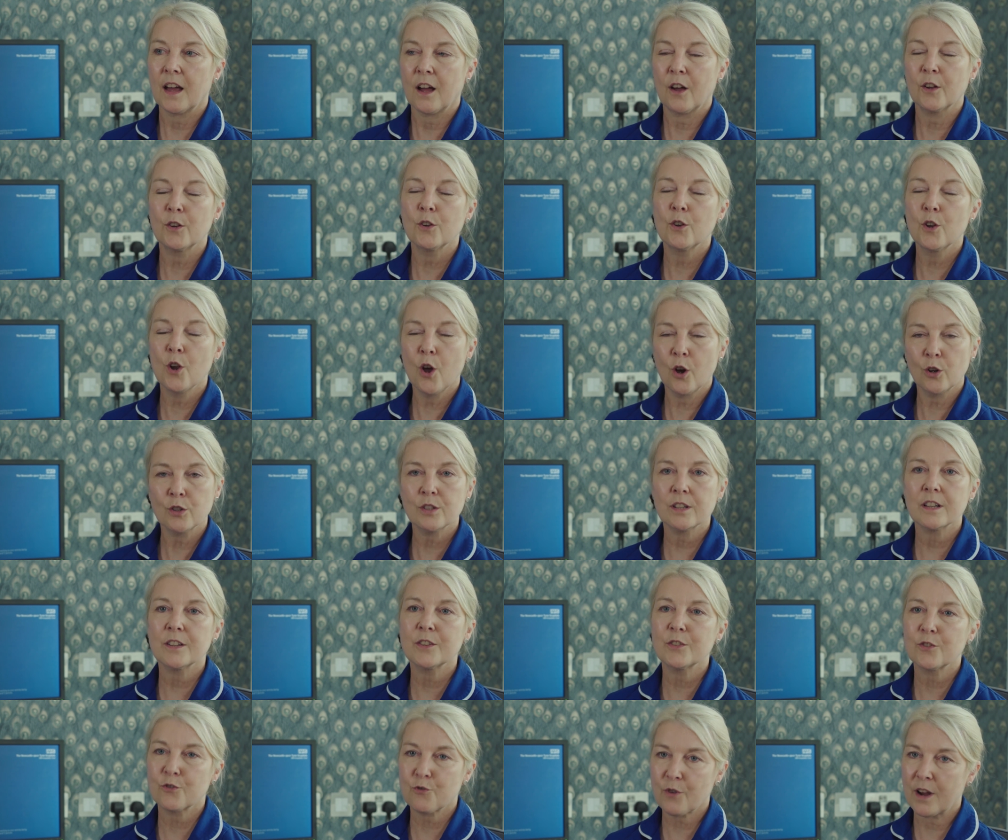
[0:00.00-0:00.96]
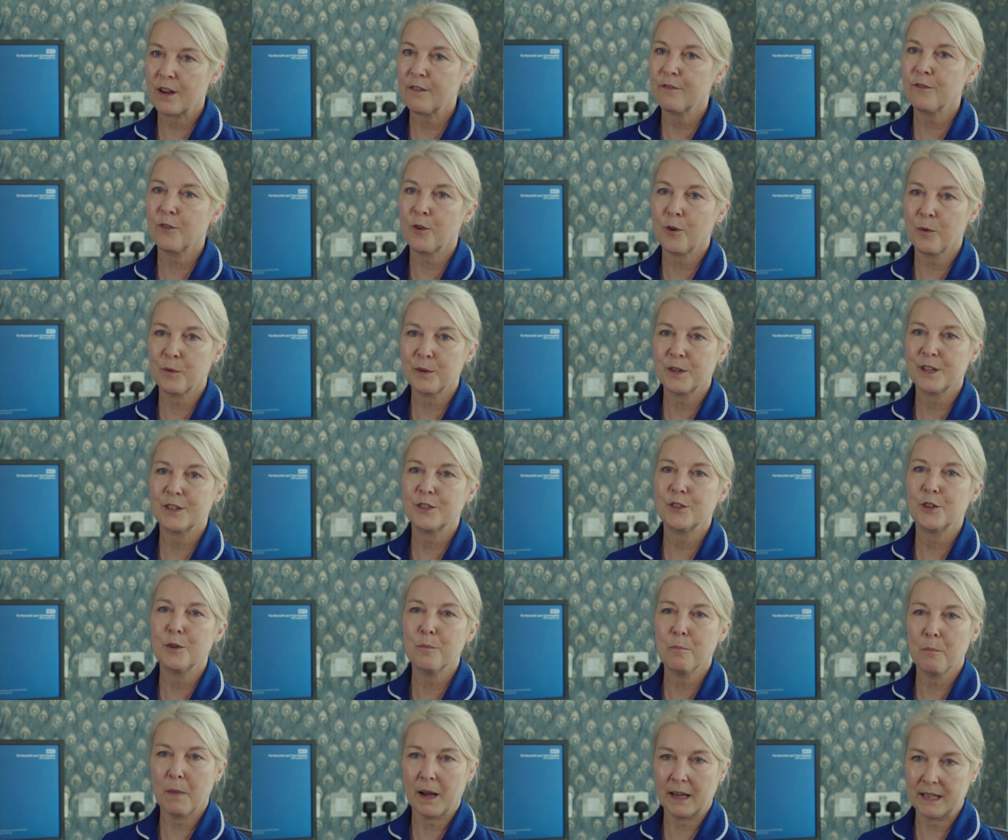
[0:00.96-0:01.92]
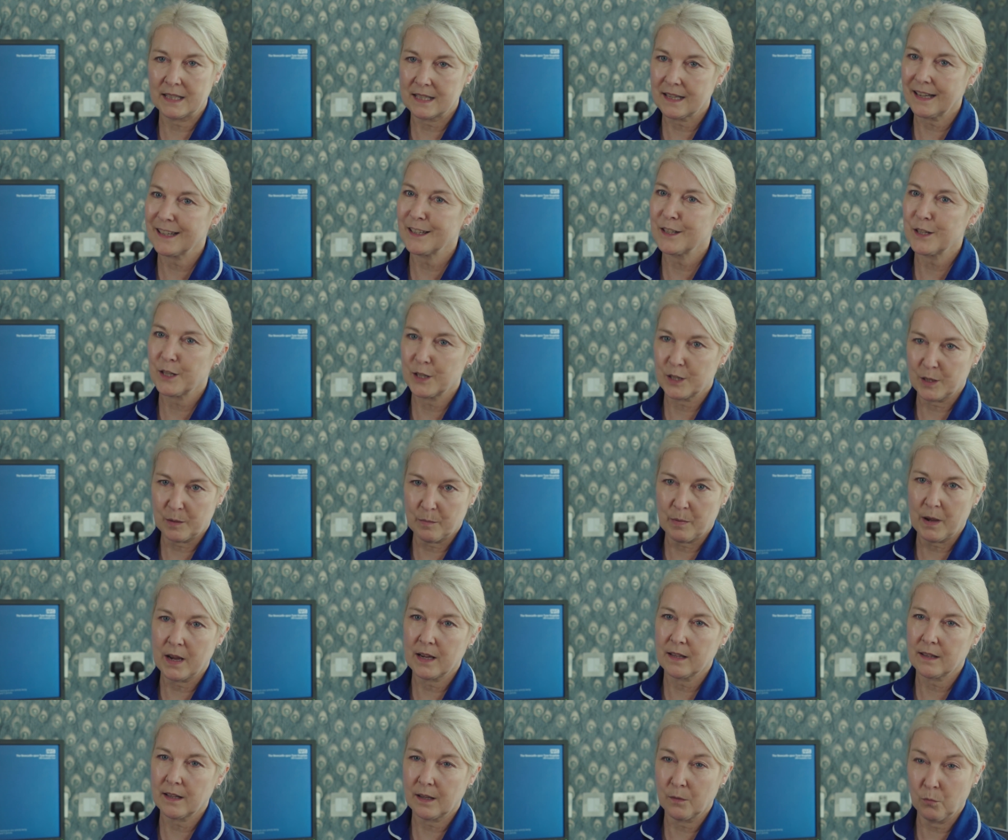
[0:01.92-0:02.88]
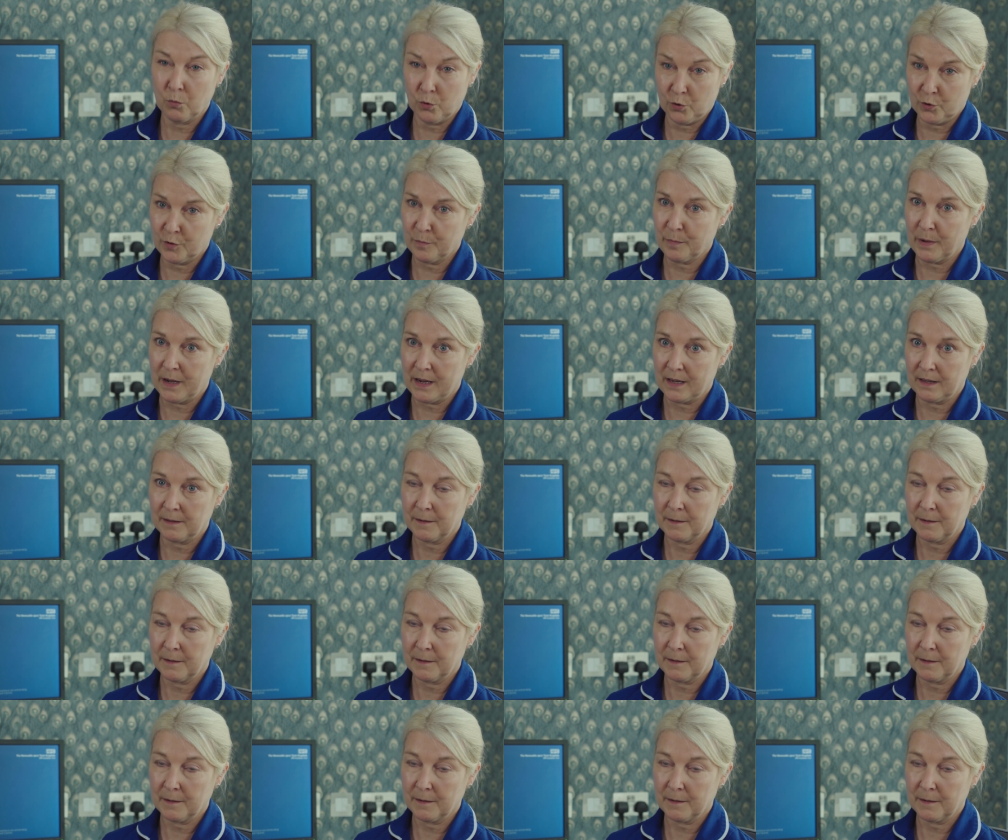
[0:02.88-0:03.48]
are not as straightforward as you might anticipate they would be.